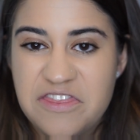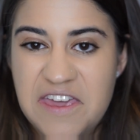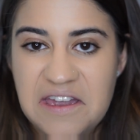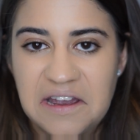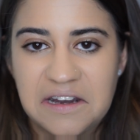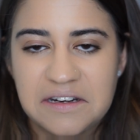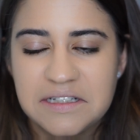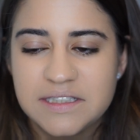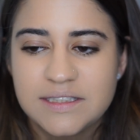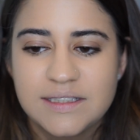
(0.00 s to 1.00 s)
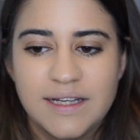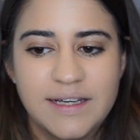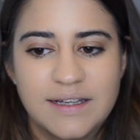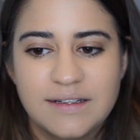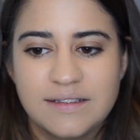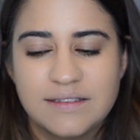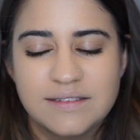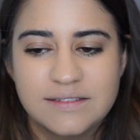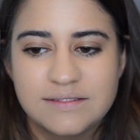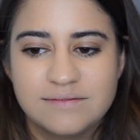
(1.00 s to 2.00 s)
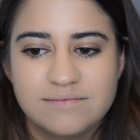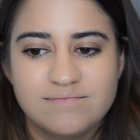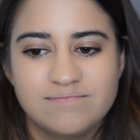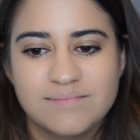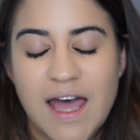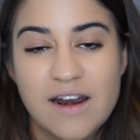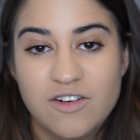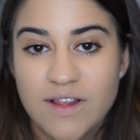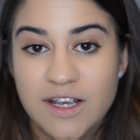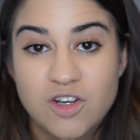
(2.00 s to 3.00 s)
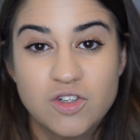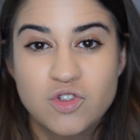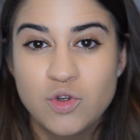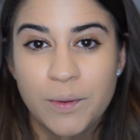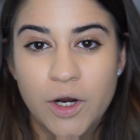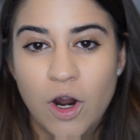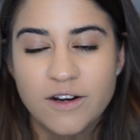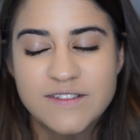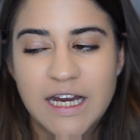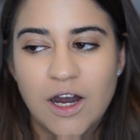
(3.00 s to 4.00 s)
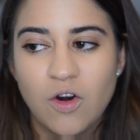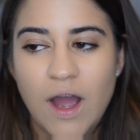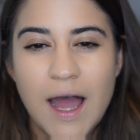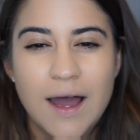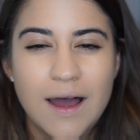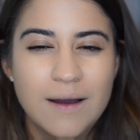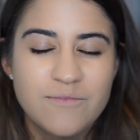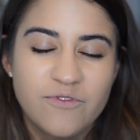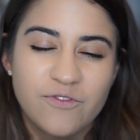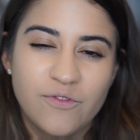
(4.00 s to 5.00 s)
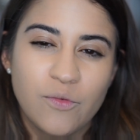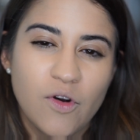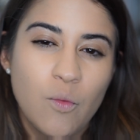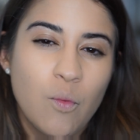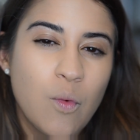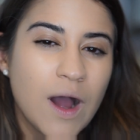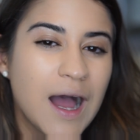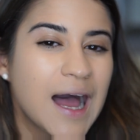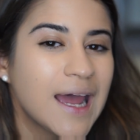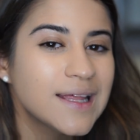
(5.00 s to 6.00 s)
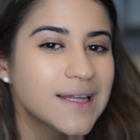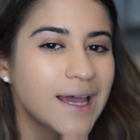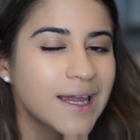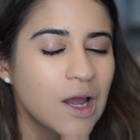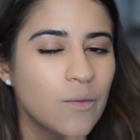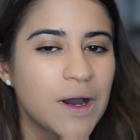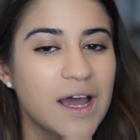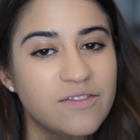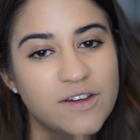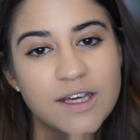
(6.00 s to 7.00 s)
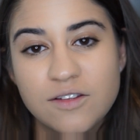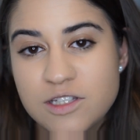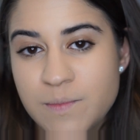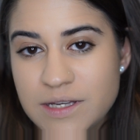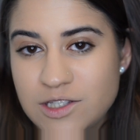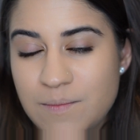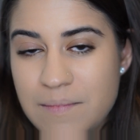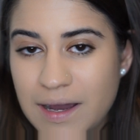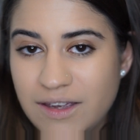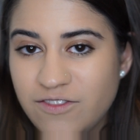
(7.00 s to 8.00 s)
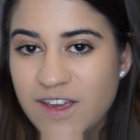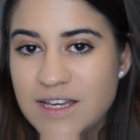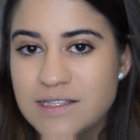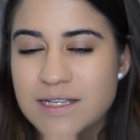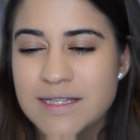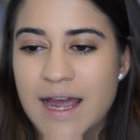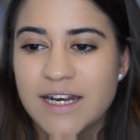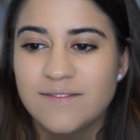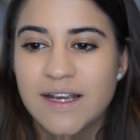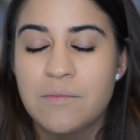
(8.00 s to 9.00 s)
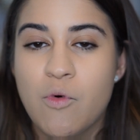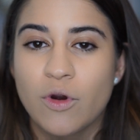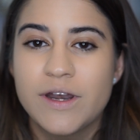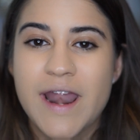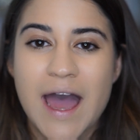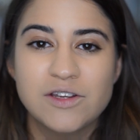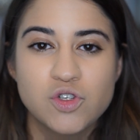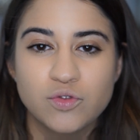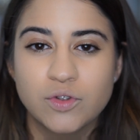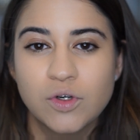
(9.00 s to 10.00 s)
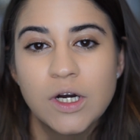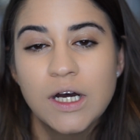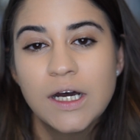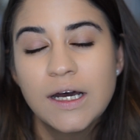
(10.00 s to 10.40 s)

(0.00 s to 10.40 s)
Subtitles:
thick, like, I don't know, like super carved out. For what I like and what I feel like looks best on my face is kind of like a more natural